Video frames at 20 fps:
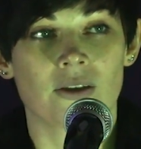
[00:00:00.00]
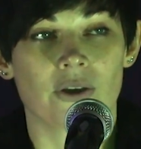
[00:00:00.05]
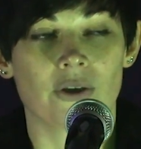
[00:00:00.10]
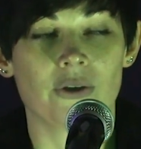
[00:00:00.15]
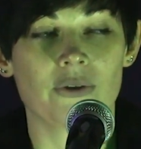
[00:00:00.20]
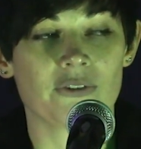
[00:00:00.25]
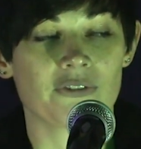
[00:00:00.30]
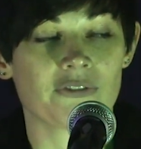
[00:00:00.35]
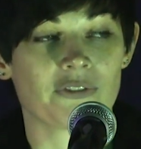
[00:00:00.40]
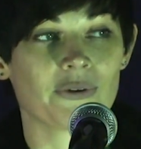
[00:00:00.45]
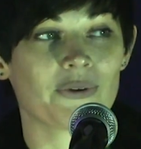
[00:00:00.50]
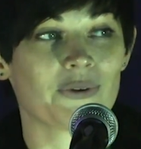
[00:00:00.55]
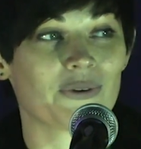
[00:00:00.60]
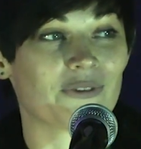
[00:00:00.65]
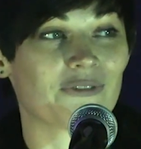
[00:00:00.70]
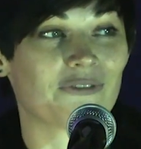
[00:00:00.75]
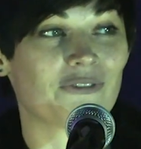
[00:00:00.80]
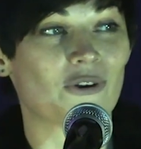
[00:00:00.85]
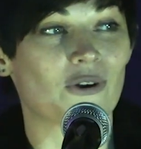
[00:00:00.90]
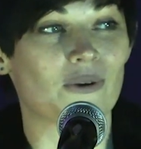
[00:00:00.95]
Who'd have
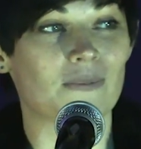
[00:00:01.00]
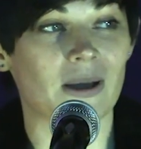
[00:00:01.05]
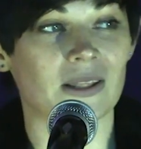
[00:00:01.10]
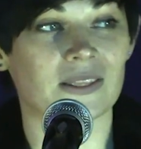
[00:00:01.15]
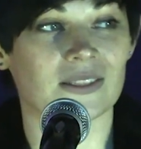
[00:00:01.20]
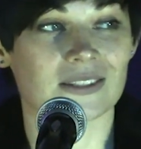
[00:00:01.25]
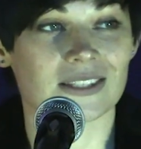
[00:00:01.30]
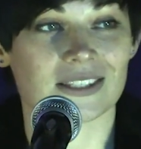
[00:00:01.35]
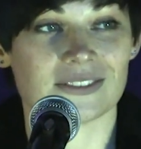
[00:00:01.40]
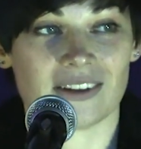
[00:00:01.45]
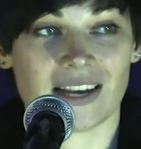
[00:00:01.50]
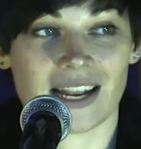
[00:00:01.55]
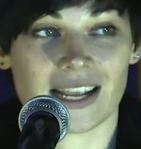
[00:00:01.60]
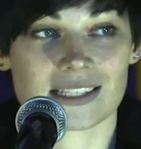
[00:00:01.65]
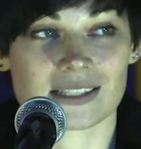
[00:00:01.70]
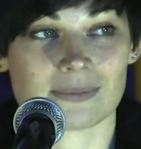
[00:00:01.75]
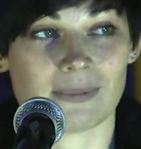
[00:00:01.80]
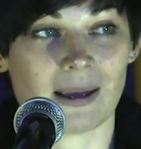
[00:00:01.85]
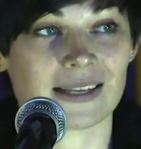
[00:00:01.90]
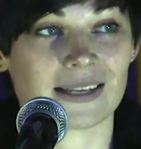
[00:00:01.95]
thought 4 months of an
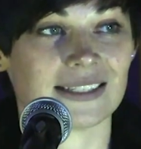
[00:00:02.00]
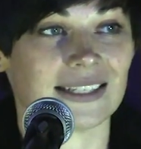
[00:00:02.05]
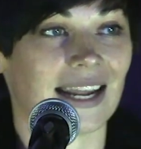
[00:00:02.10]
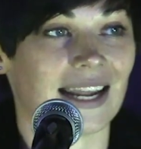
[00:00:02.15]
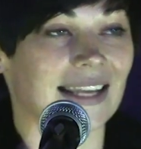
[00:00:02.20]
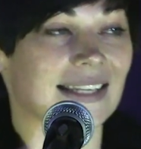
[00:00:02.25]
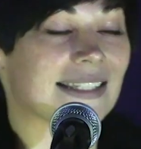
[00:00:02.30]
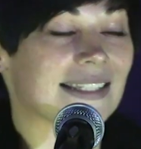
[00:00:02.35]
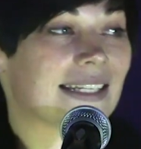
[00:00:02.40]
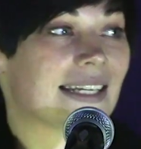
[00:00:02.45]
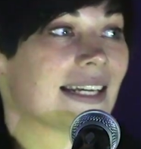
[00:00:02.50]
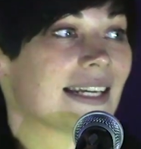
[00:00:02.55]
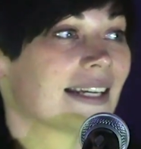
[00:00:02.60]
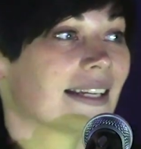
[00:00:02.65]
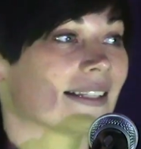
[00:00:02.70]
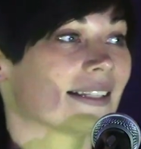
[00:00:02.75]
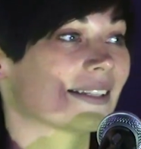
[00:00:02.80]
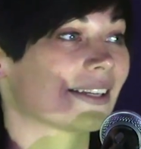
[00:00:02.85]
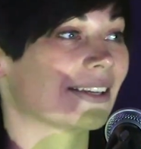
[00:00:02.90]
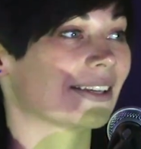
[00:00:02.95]
expected 80
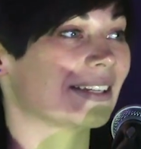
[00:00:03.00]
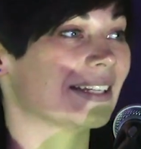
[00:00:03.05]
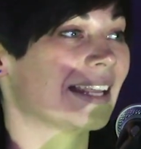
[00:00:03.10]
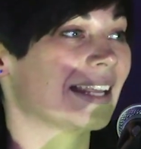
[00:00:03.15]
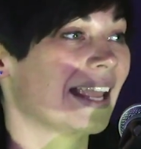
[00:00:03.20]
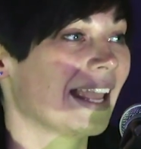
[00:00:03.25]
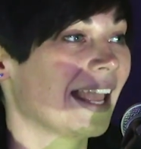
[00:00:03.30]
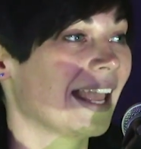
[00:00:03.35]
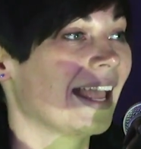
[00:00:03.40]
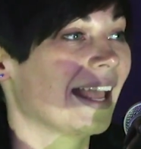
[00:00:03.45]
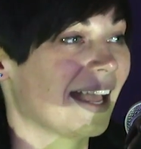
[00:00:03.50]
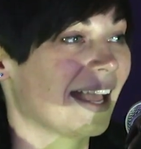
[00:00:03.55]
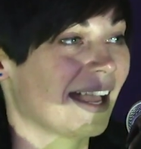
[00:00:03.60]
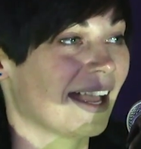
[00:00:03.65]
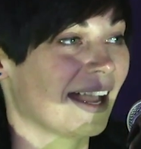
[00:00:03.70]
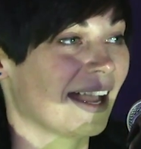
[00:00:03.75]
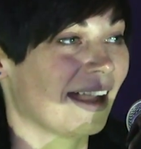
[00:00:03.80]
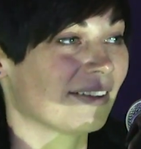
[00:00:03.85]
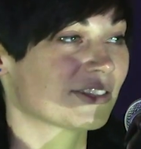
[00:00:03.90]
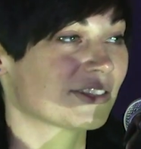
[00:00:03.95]
years could
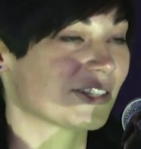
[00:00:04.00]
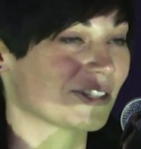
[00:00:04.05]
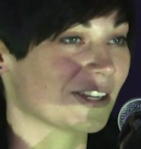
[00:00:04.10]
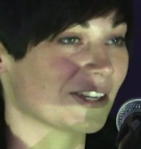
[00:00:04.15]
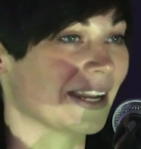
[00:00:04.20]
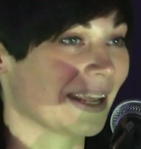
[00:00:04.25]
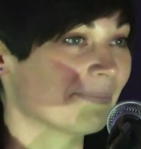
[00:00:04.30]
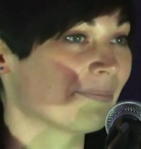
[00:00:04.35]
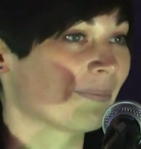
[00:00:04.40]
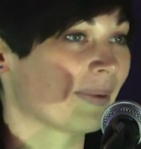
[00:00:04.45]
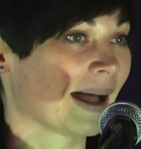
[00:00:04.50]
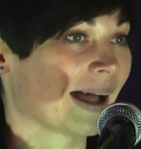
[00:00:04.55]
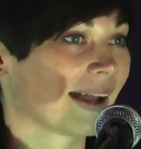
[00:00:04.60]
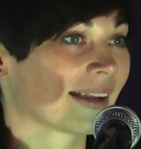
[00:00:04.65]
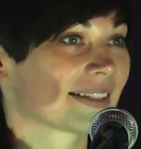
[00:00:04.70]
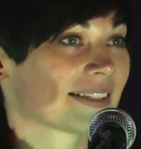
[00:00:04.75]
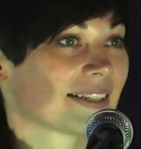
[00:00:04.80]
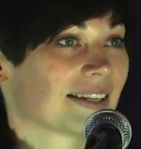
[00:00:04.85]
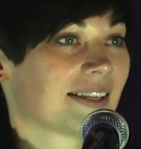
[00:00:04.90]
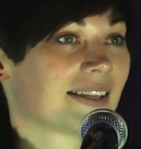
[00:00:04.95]
have such an
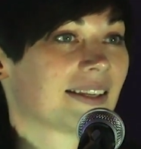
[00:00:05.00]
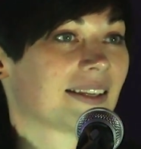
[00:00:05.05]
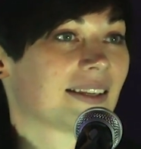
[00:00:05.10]
impact?